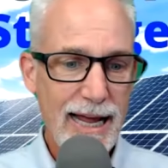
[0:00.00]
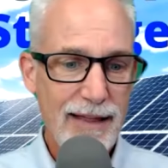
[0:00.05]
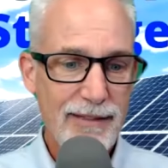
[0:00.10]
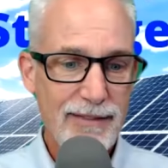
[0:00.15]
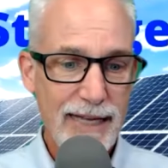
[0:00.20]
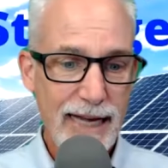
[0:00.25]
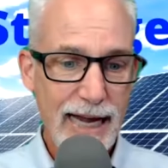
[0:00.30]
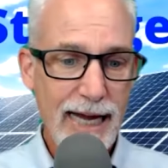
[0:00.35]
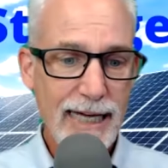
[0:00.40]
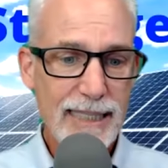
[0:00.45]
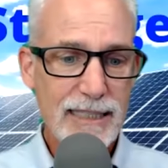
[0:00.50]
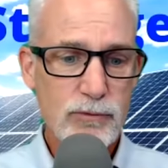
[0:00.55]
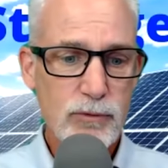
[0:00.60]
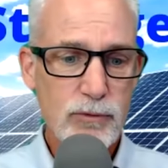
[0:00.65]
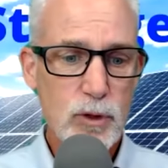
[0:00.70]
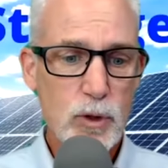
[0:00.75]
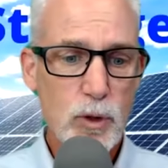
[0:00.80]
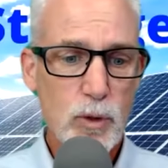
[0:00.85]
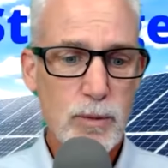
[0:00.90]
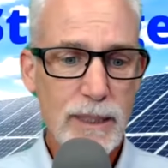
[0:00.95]
The age of
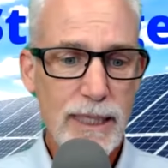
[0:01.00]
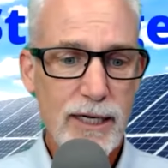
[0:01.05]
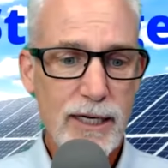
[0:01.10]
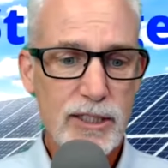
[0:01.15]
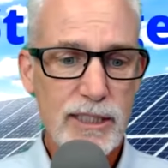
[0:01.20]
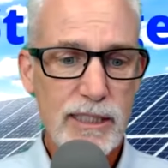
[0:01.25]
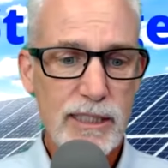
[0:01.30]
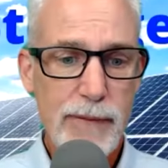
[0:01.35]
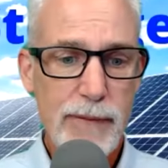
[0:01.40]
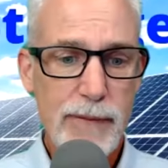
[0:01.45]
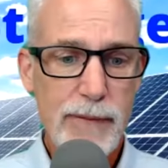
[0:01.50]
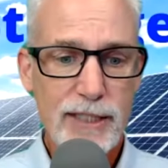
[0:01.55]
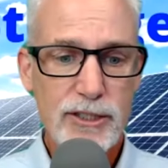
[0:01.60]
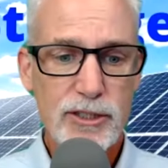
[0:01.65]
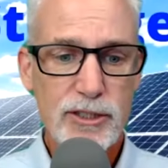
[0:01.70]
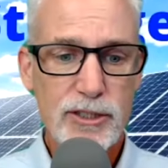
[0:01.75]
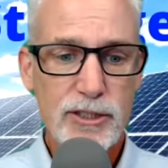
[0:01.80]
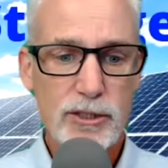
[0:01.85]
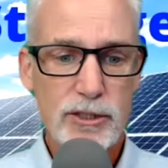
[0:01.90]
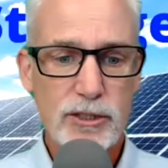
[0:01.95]
renewable energy
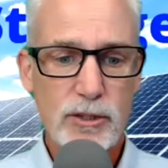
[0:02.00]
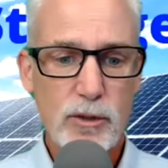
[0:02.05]
majors.